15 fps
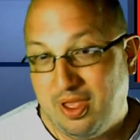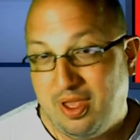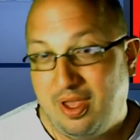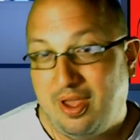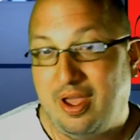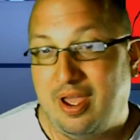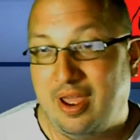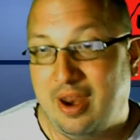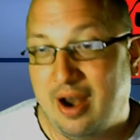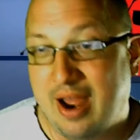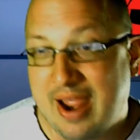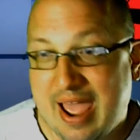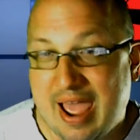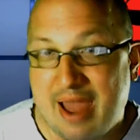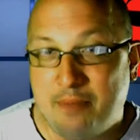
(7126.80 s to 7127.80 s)
and I
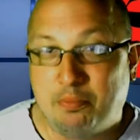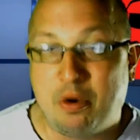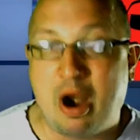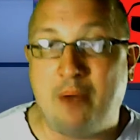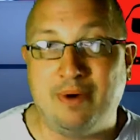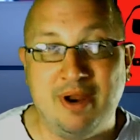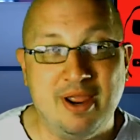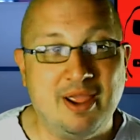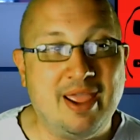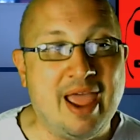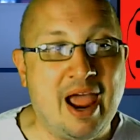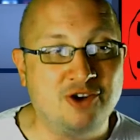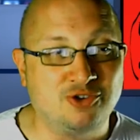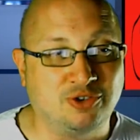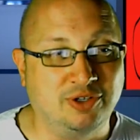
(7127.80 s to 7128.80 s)
had property and
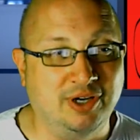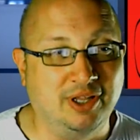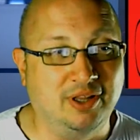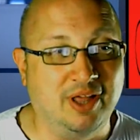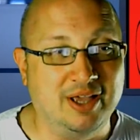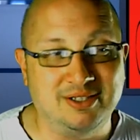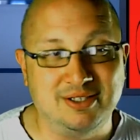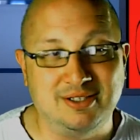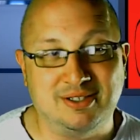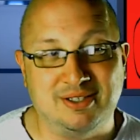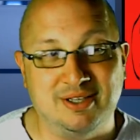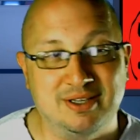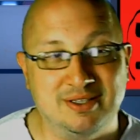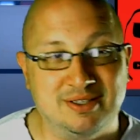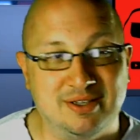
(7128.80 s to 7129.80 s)
casualty
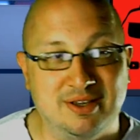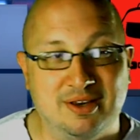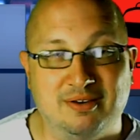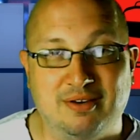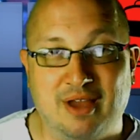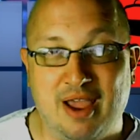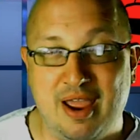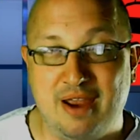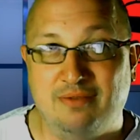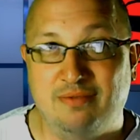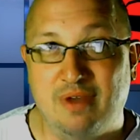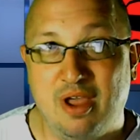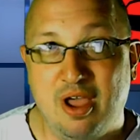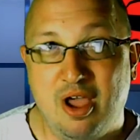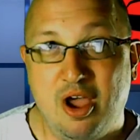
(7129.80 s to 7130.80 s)
licenses, and I had
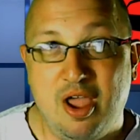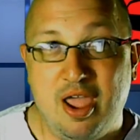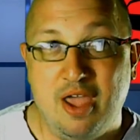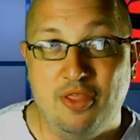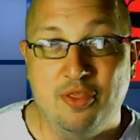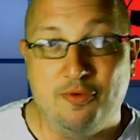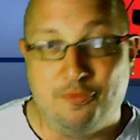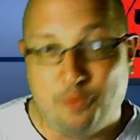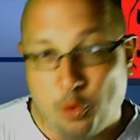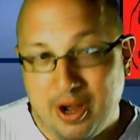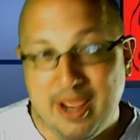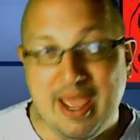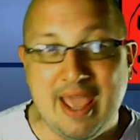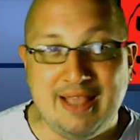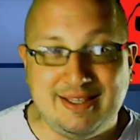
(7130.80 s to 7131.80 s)
in the
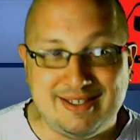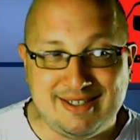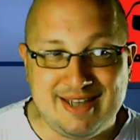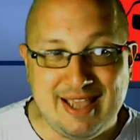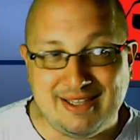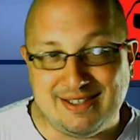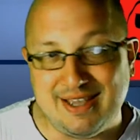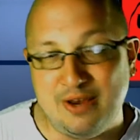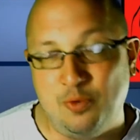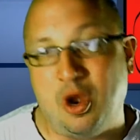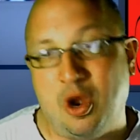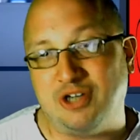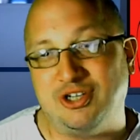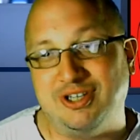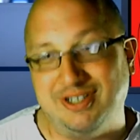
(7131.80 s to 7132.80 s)
48 states and
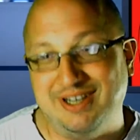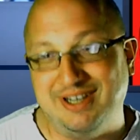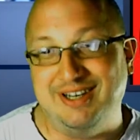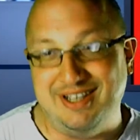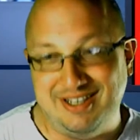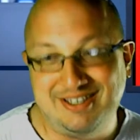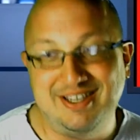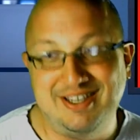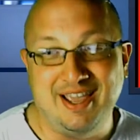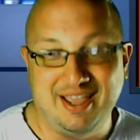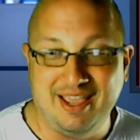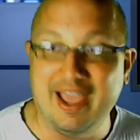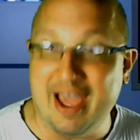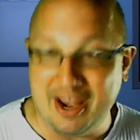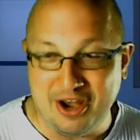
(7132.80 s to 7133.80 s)
Washington, D.C.
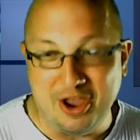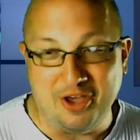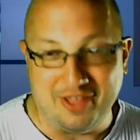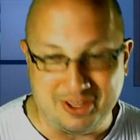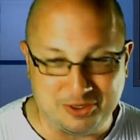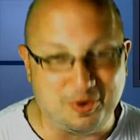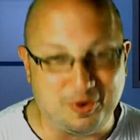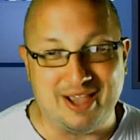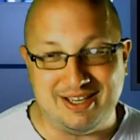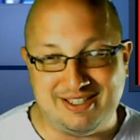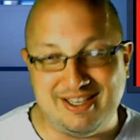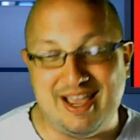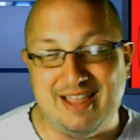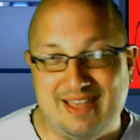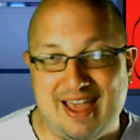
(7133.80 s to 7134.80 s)
Yeah, I know, that's why I
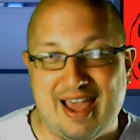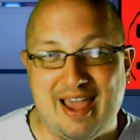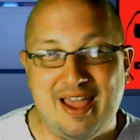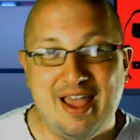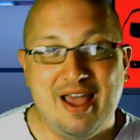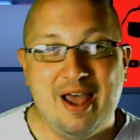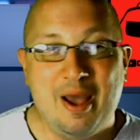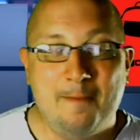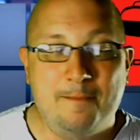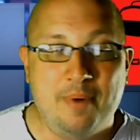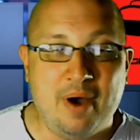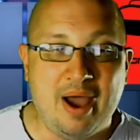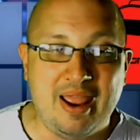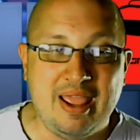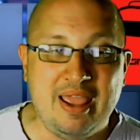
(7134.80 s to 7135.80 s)
said that.
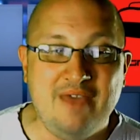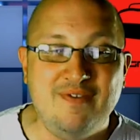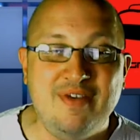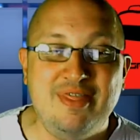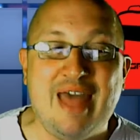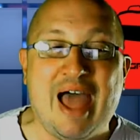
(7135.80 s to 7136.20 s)
But even that